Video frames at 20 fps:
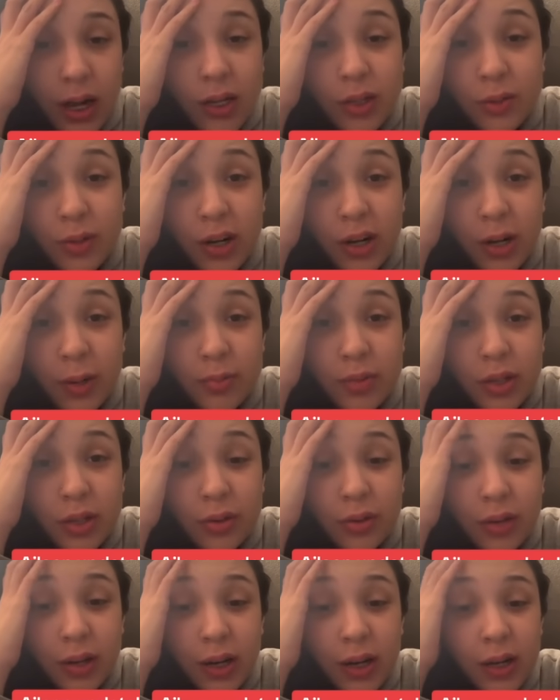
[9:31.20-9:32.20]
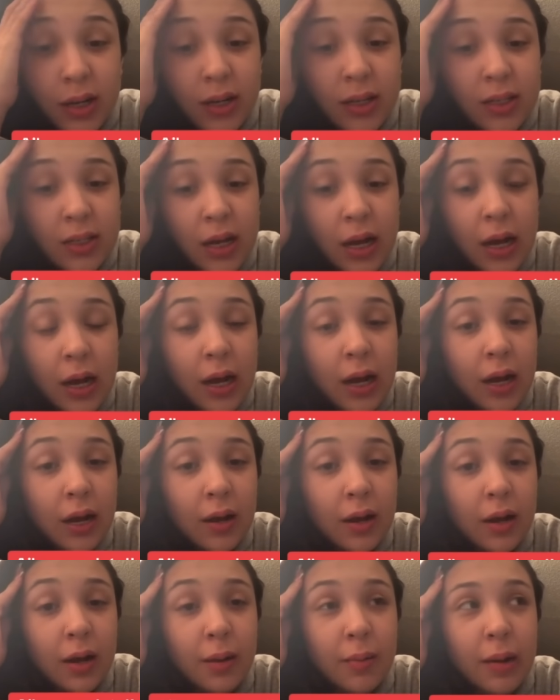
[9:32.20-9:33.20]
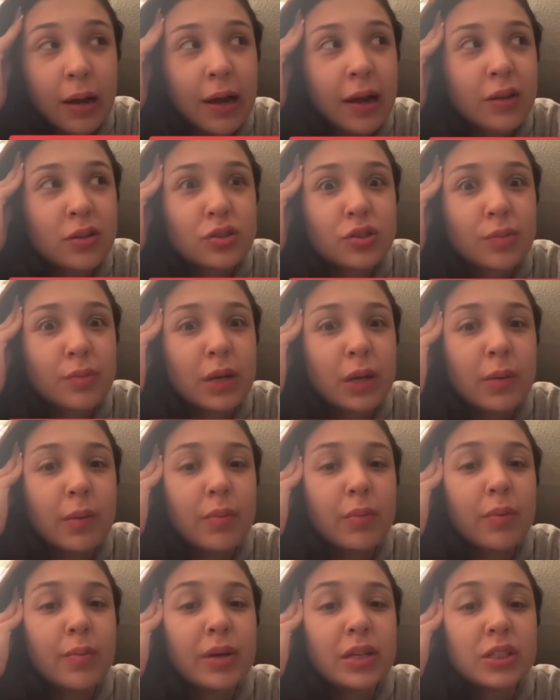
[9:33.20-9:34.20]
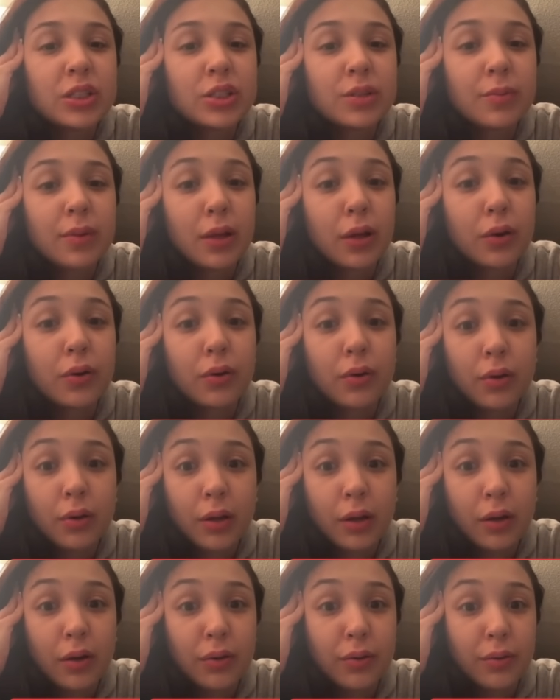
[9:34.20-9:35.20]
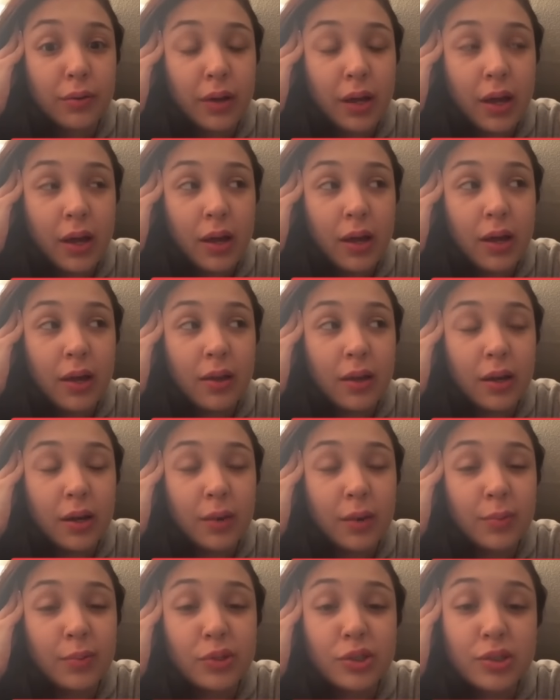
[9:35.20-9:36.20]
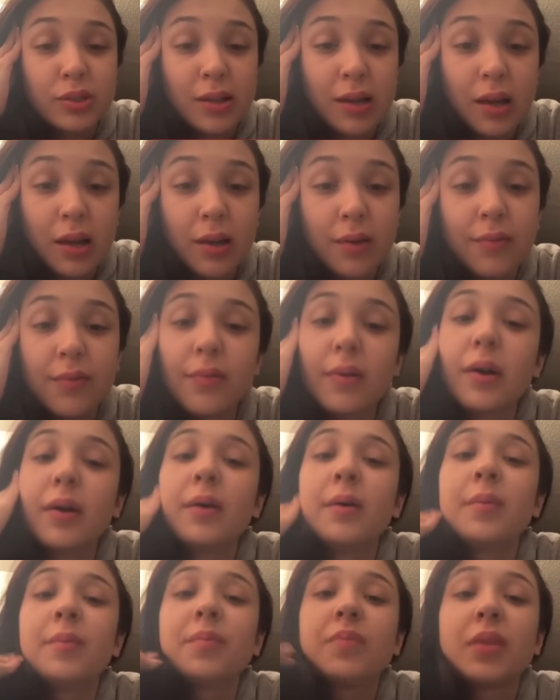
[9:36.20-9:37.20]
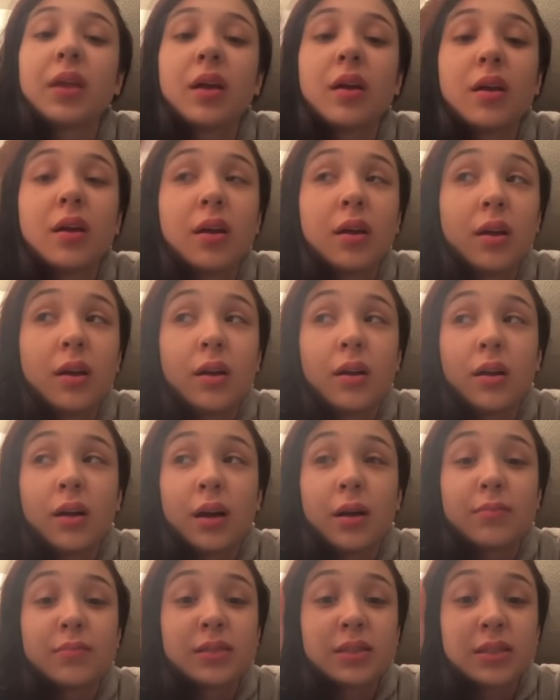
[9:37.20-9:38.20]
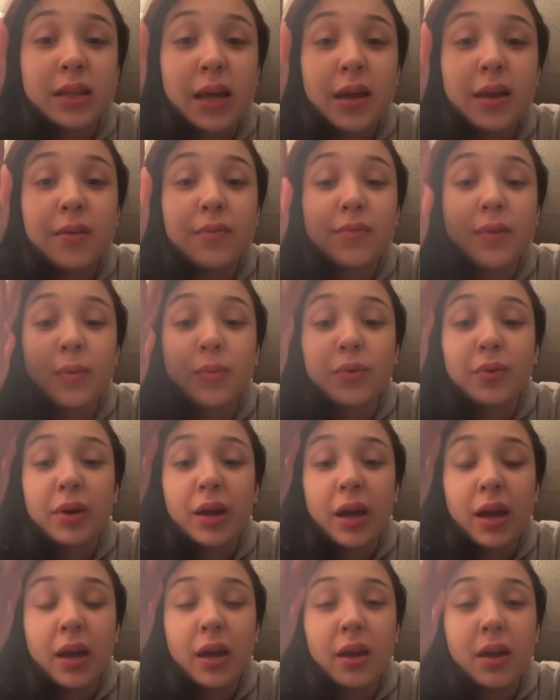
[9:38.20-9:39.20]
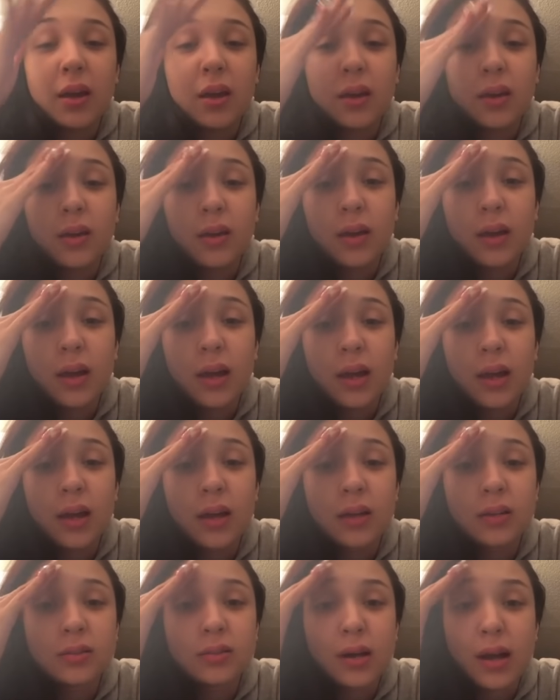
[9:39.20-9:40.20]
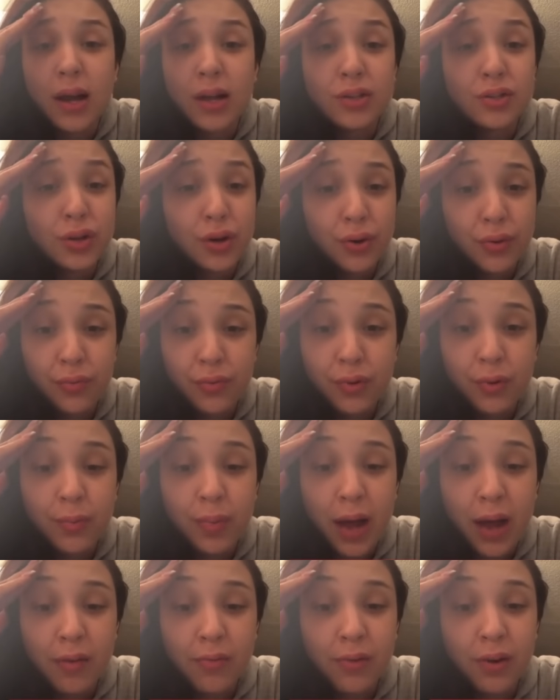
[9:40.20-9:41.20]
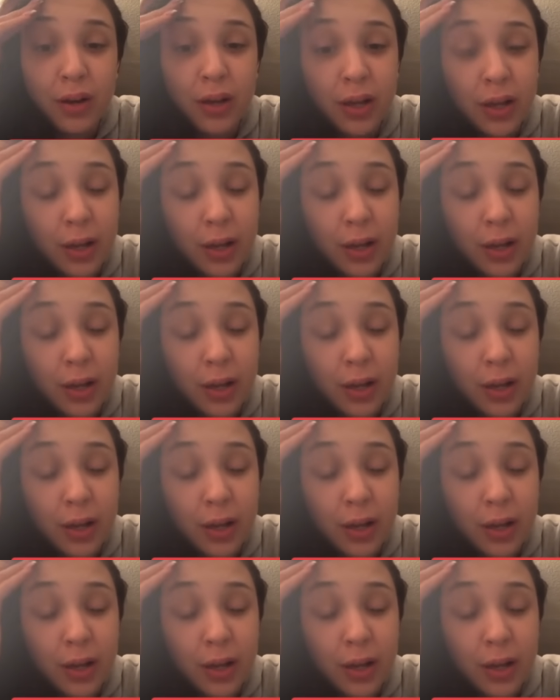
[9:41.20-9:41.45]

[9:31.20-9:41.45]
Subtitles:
I just wanted to update you guys. I had so many people messaging me like, girl, like, are you okay? Like, I hope you're safe. I'm safe, I'm okay, and I don't feel bad for